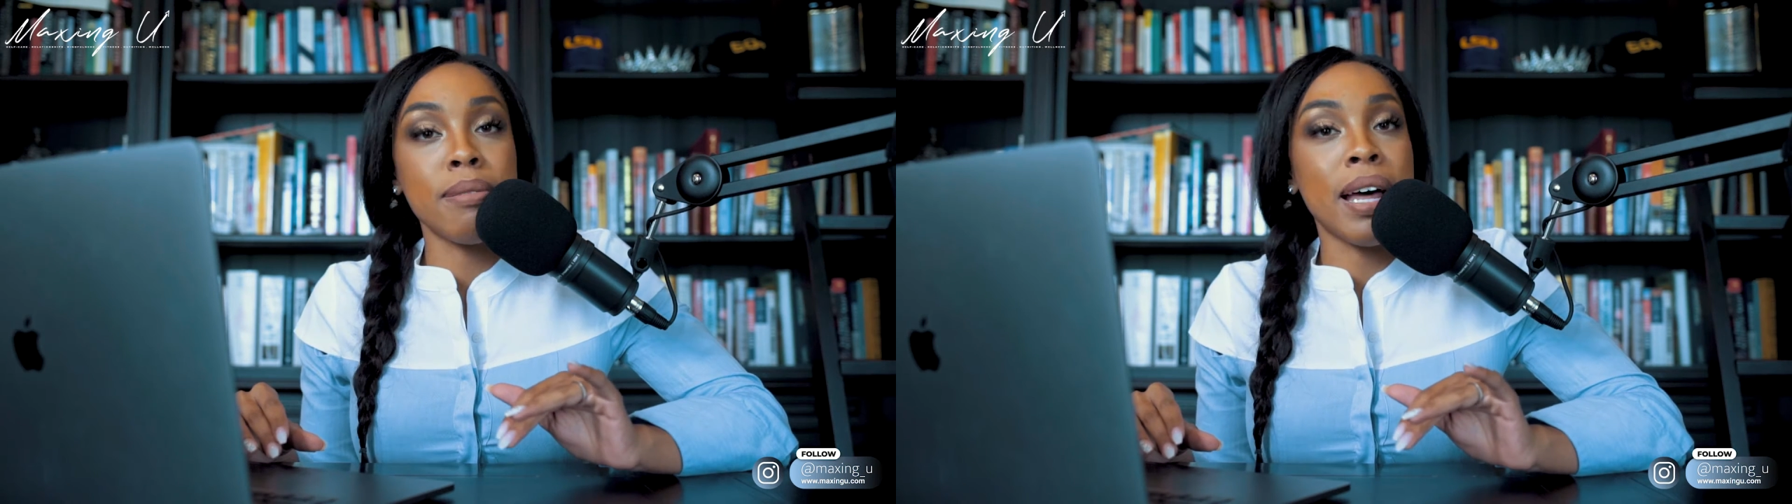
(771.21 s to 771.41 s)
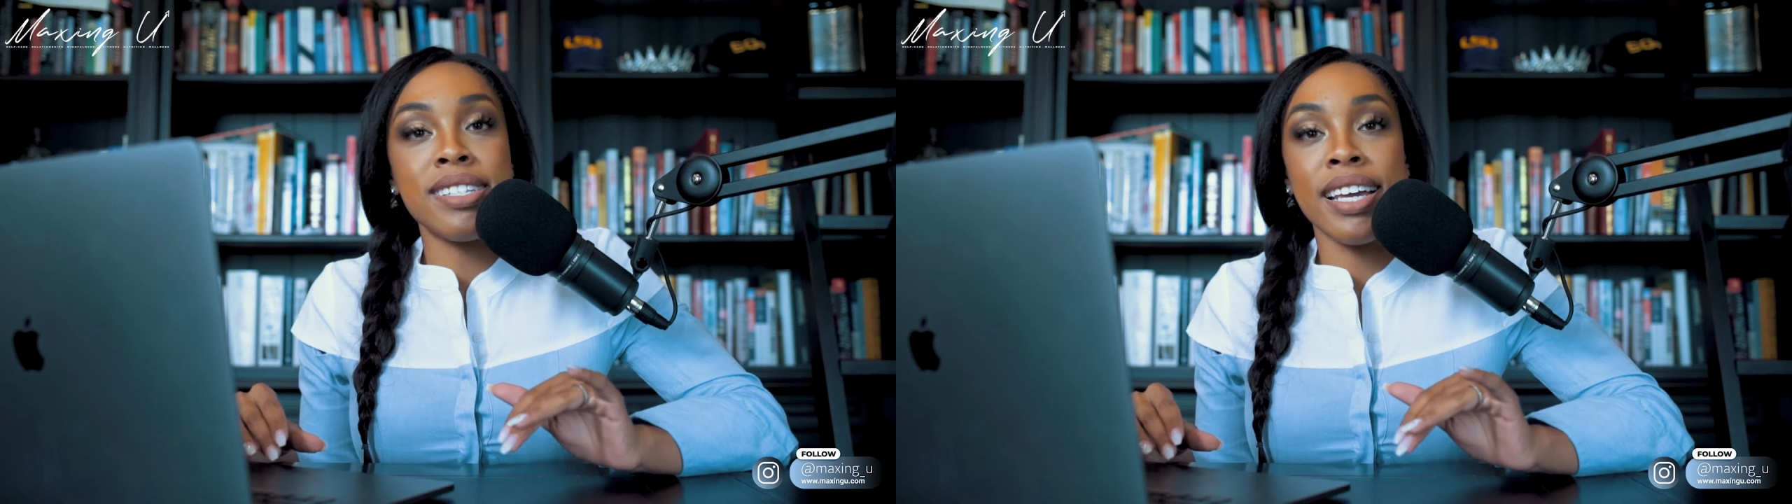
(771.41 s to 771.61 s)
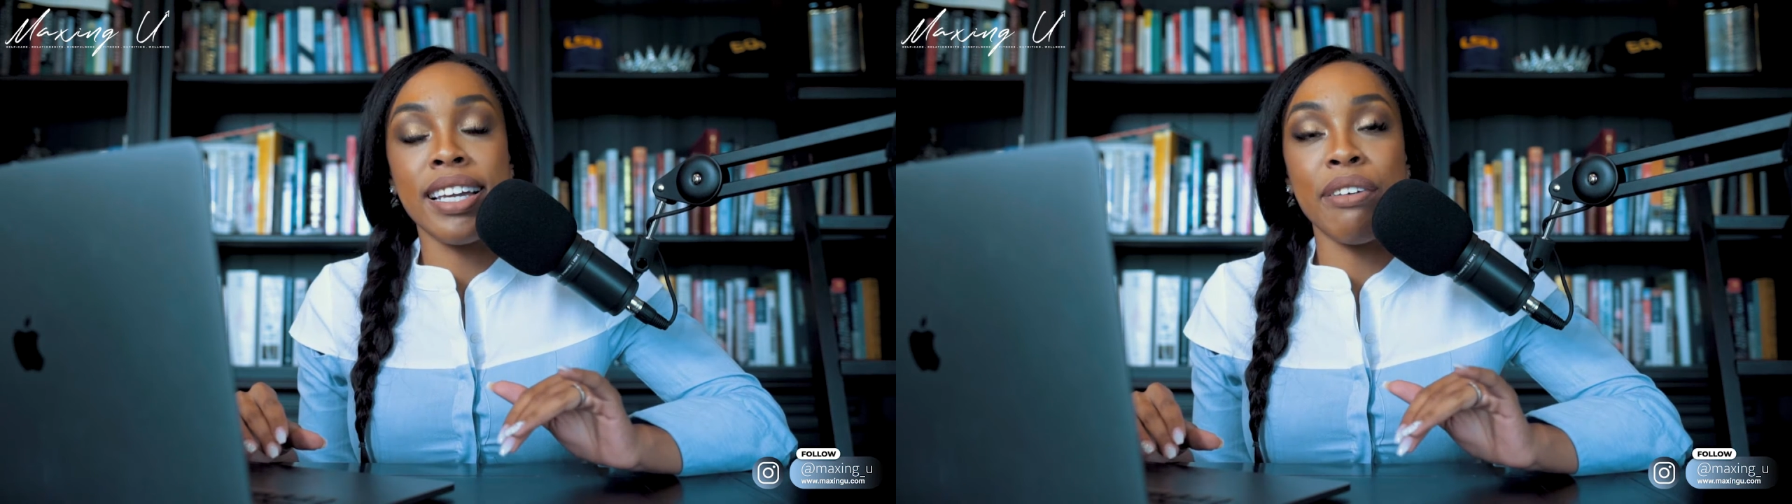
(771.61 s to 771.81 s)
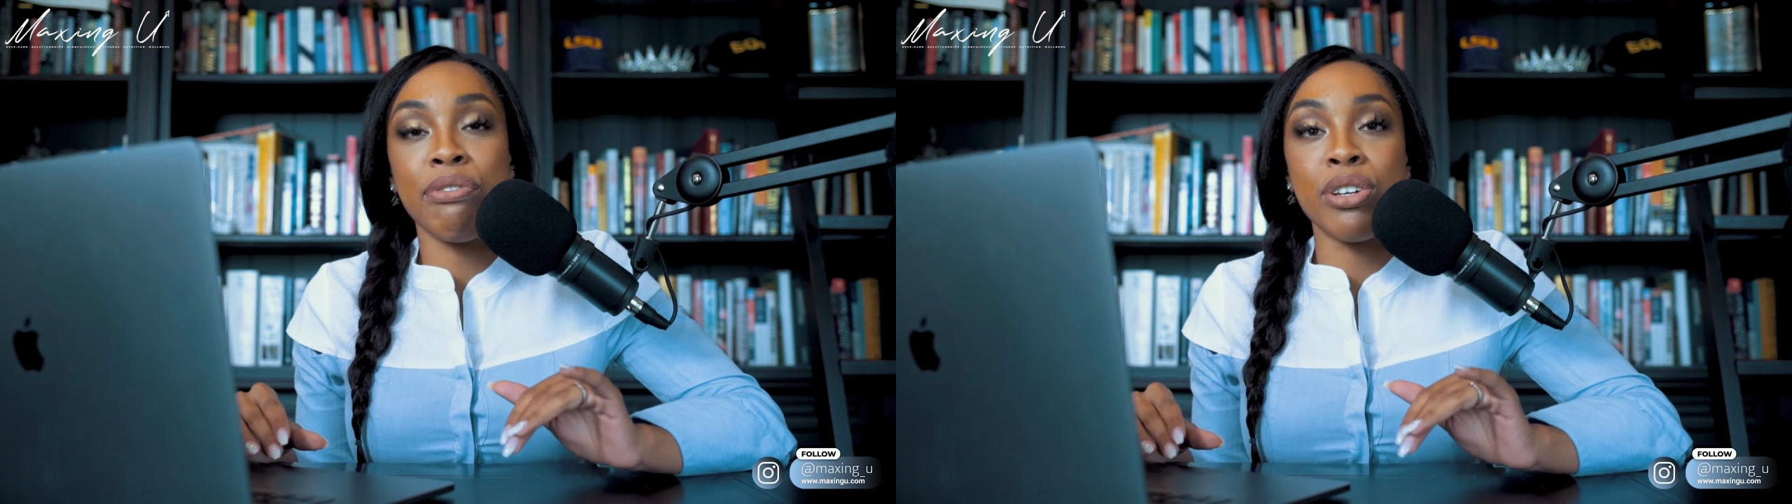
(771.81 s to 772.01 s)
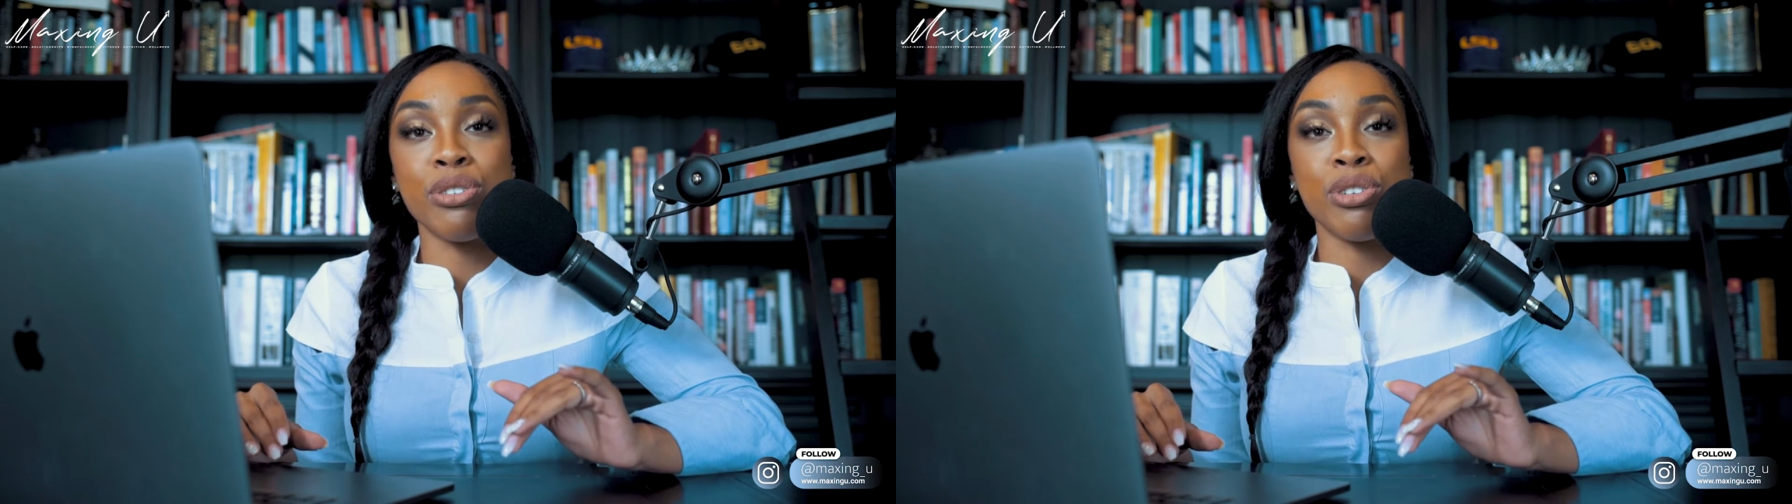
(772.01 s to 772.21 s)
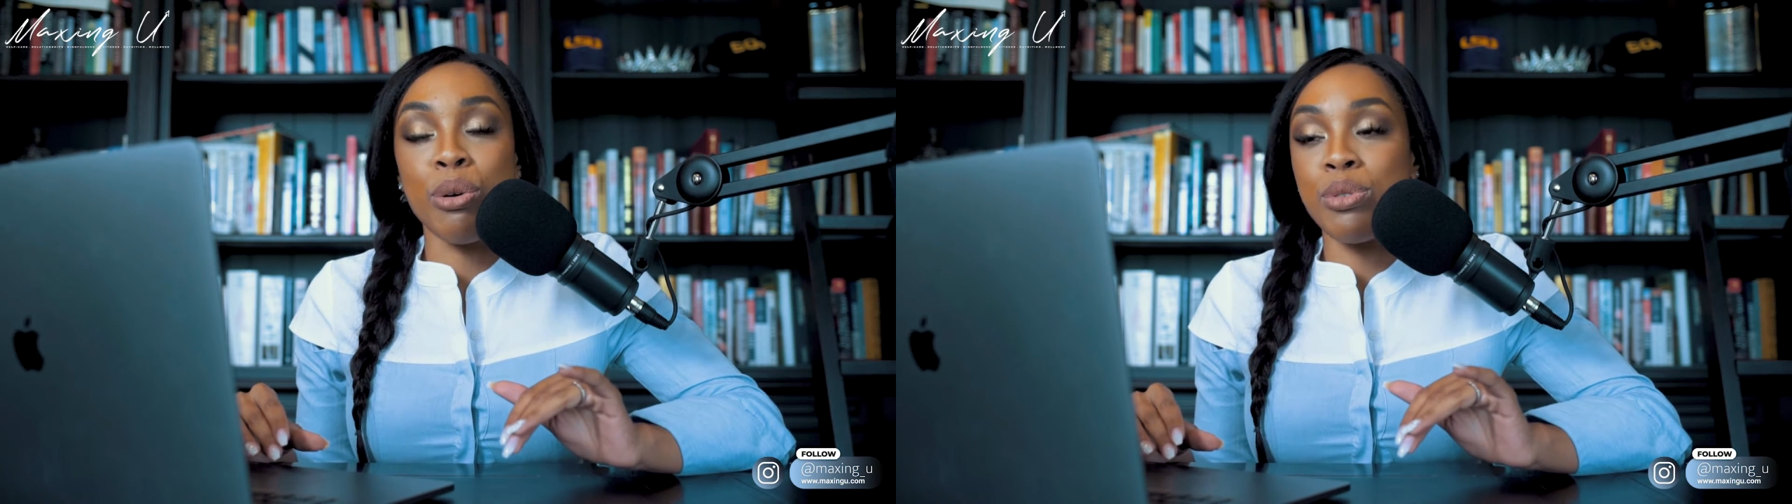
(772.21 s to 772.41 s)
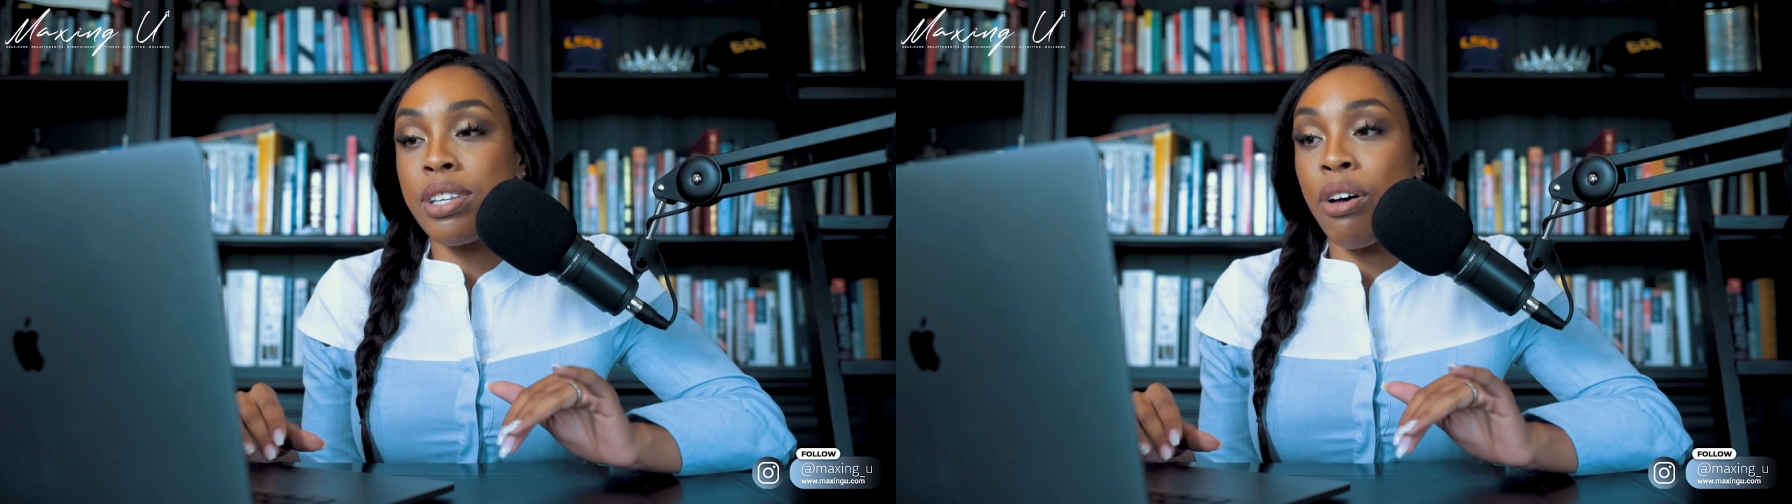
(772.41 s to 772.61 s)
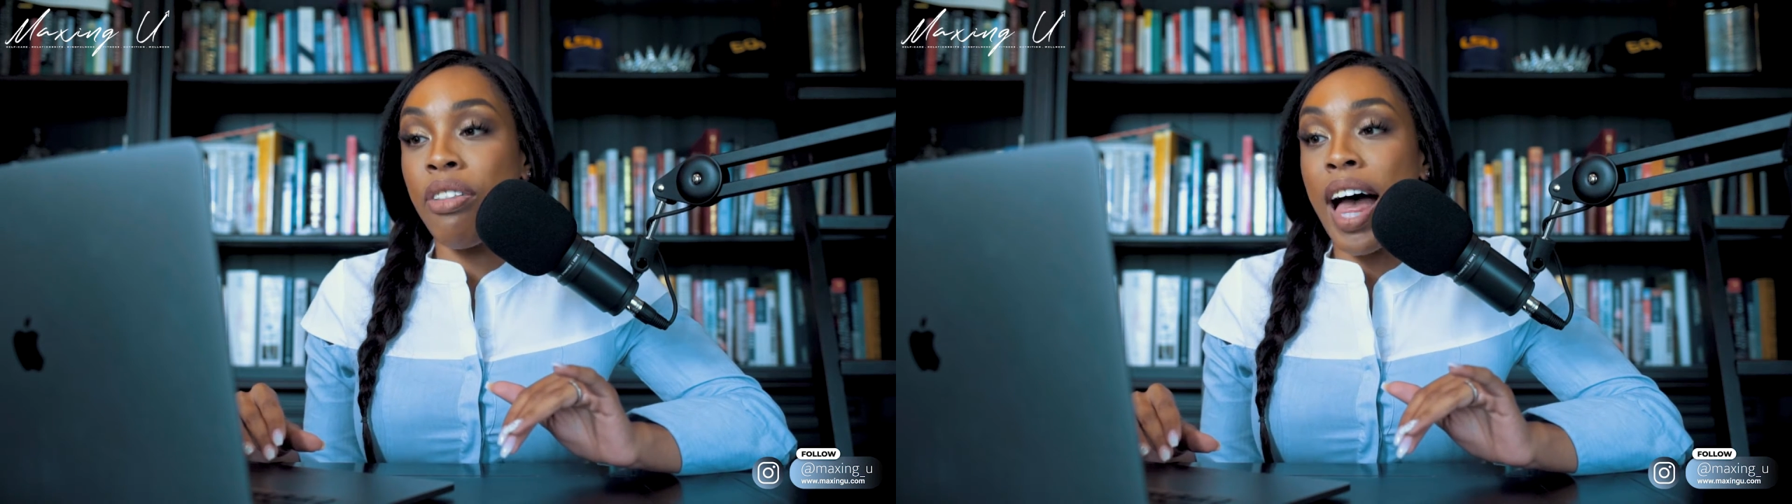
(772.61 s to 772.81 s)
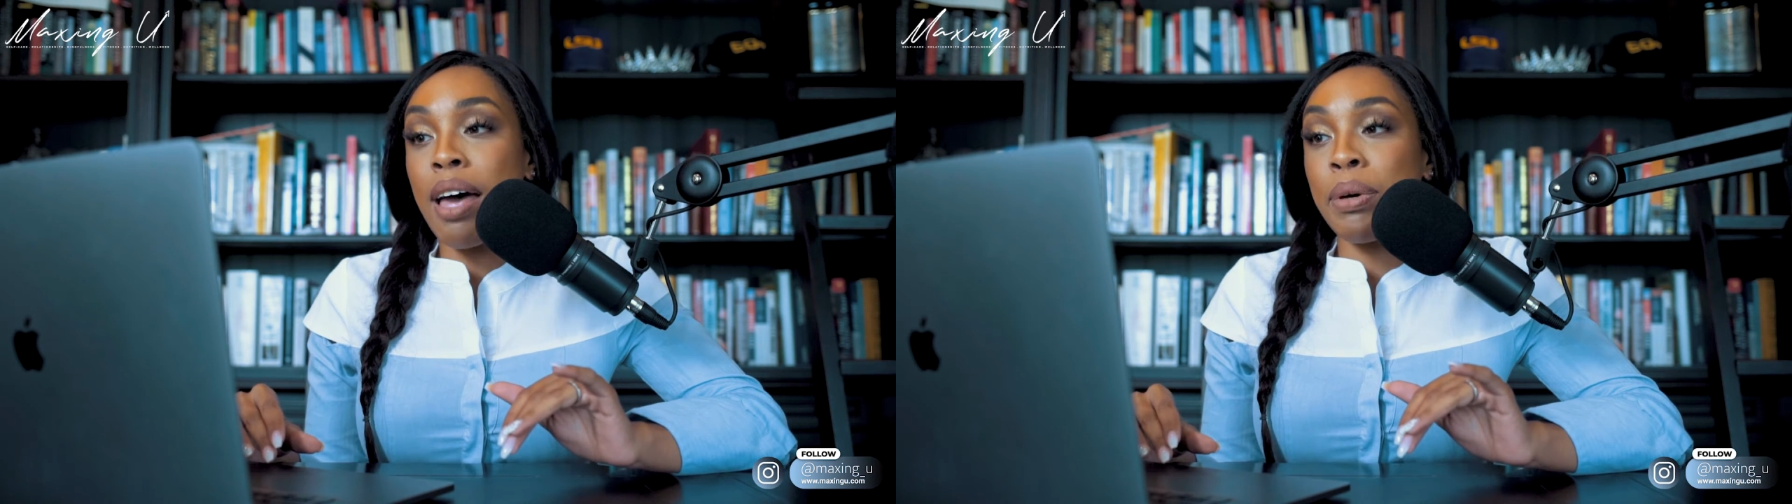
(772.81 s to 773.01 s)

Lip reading: I'm not saying get French toast and all that,